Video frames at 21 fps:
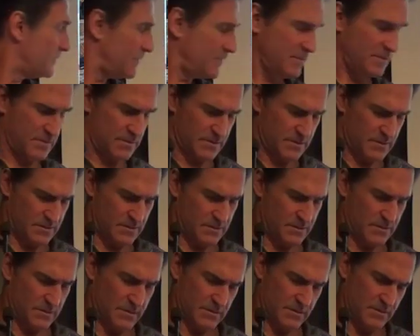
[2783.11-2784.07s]

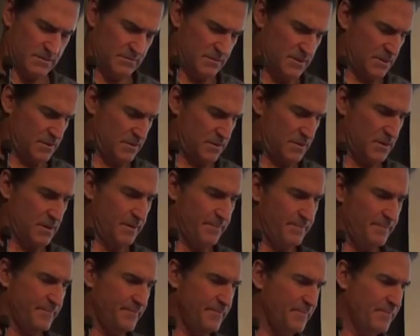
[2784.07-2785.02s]
So, let's
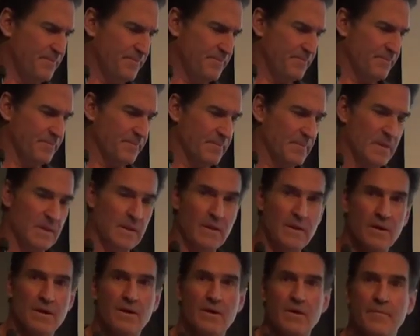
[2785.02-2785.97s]
see. Could you
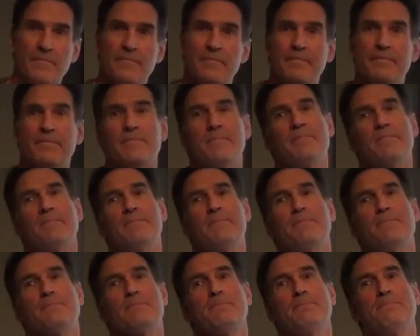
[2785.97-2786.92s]
show us some more
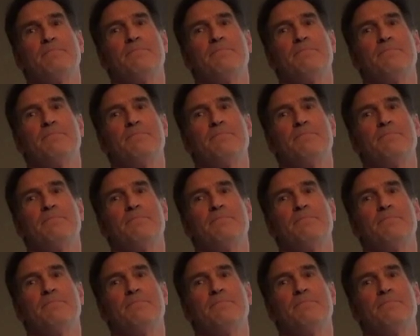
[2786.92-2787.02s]
pictures?